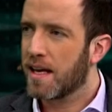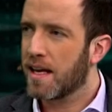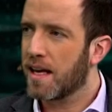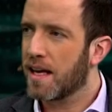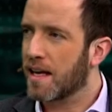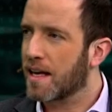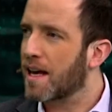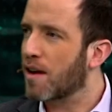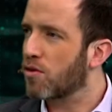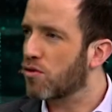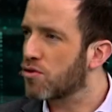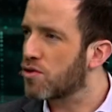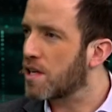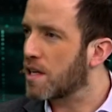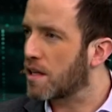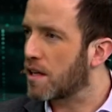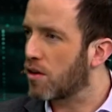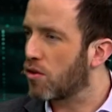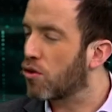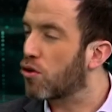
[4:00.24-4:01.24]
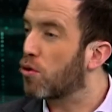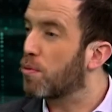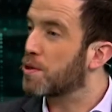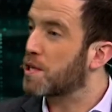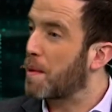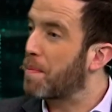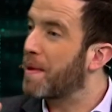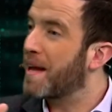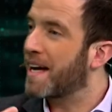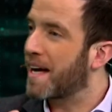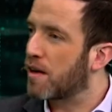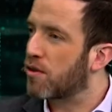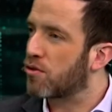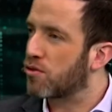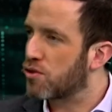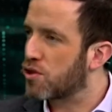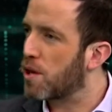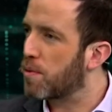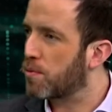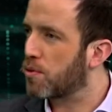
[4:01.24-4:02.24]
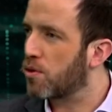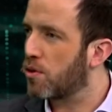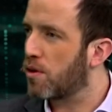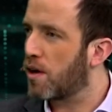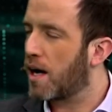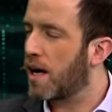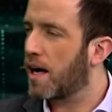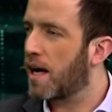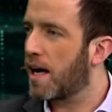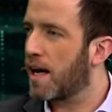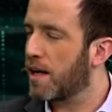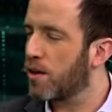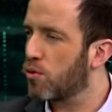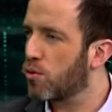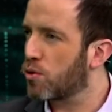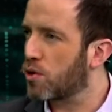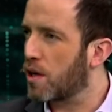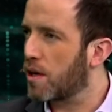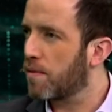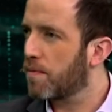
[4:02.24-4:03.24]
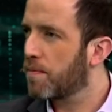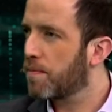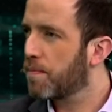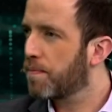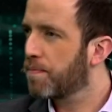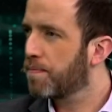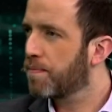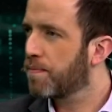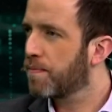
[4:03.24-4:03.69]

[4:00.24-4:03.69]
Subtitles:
industry, what is this? How do we apply the concept to the industry?